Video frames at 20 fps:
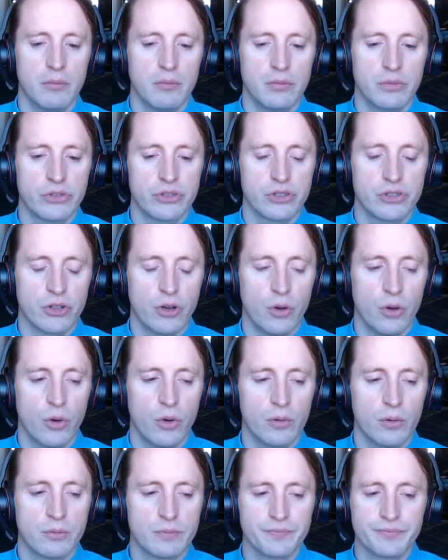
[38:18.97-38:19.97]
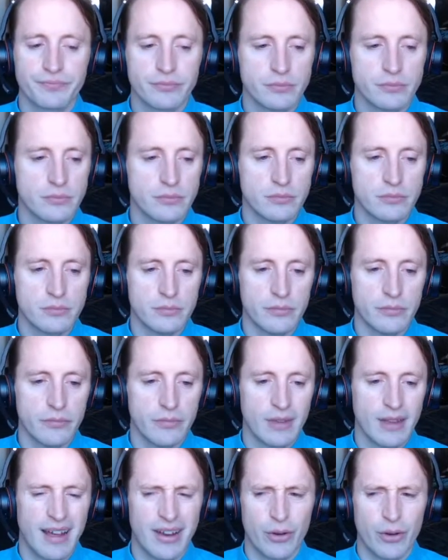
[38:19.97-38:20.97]
So
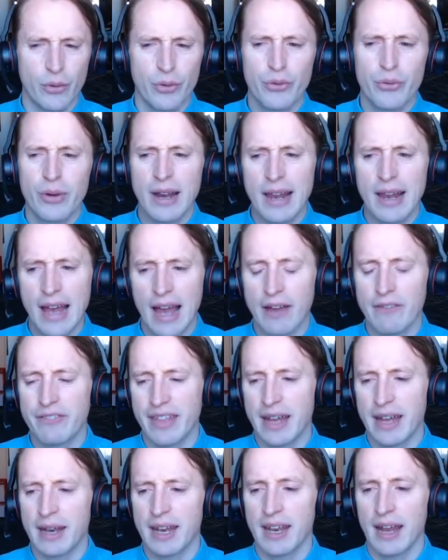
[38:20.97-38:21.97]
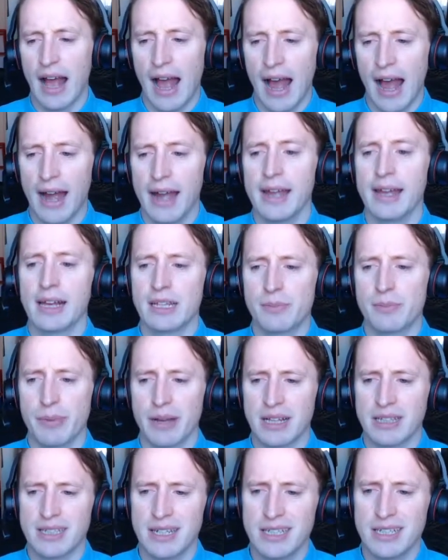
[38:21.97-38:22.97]
I don't really have that high
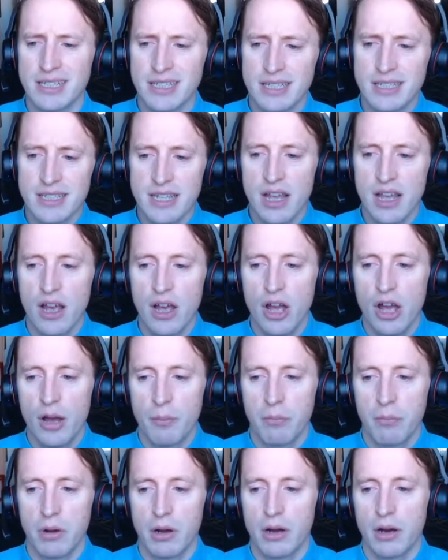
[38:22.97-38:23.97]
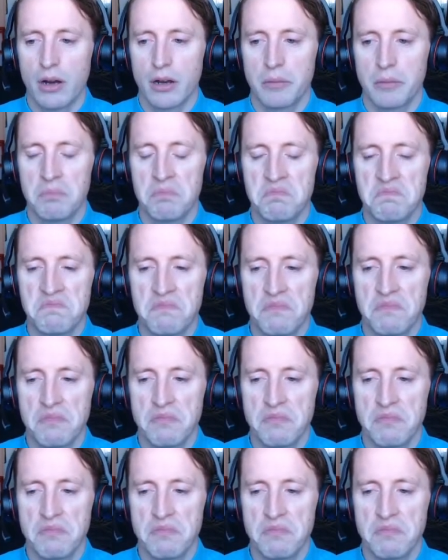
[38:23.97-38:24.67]
expectations, but I'm